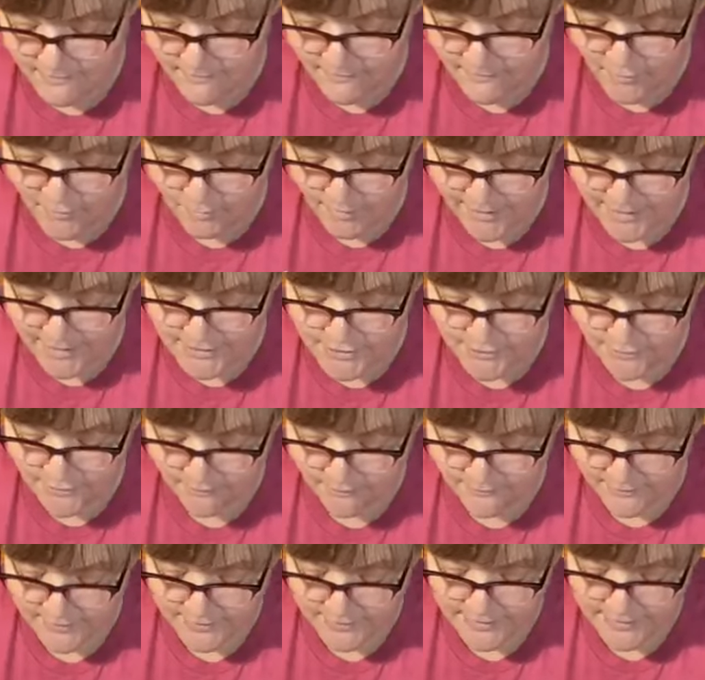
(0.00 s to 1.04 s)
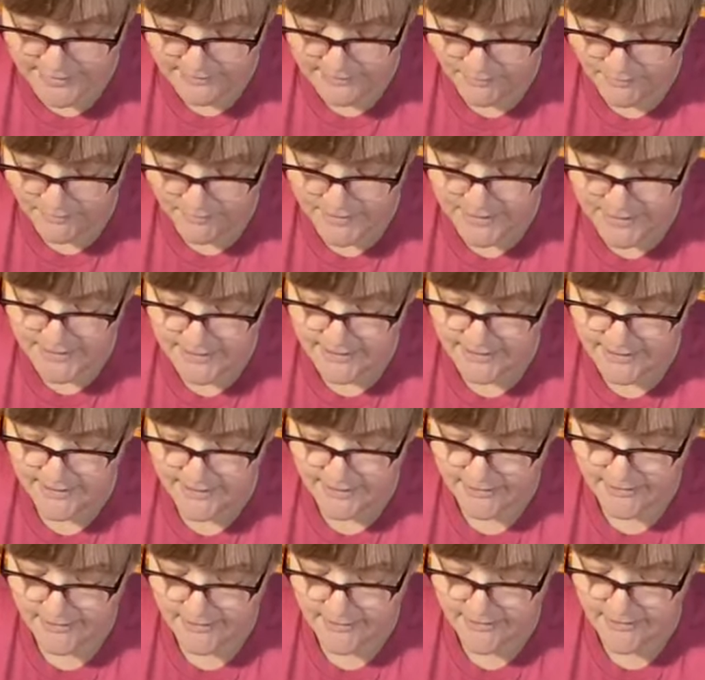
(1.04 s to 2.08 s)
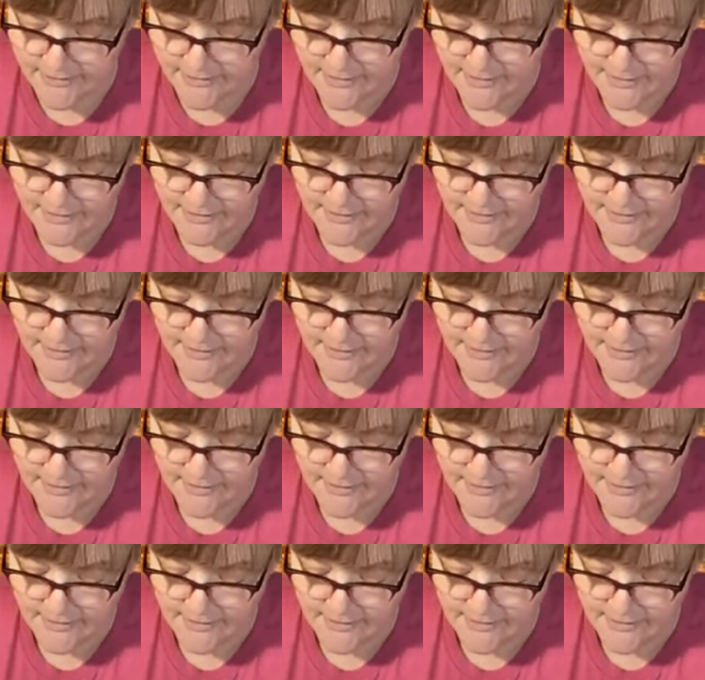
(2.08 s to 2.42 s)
faux podge over it when we're done here.